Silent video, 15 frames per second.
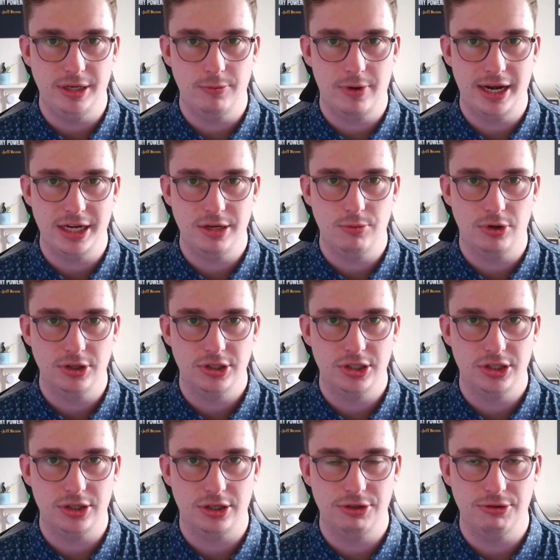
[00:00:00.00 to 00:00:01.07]
when you want to
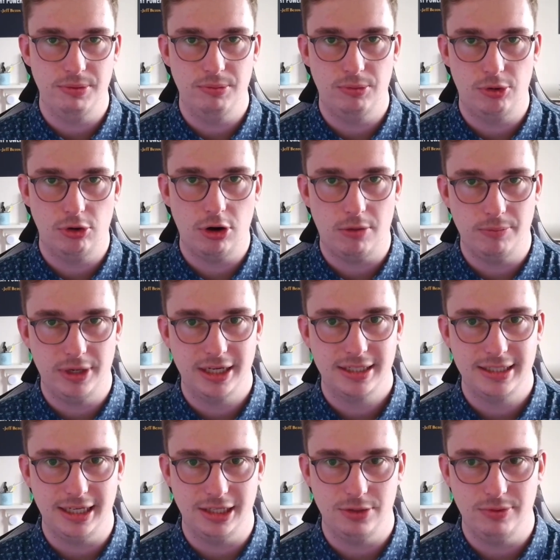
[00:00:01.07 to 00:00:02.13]
start doing more complex
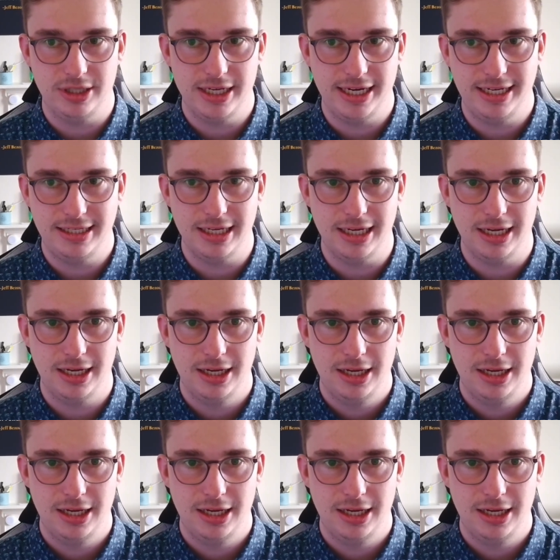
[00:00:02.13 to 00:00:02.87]
things with data.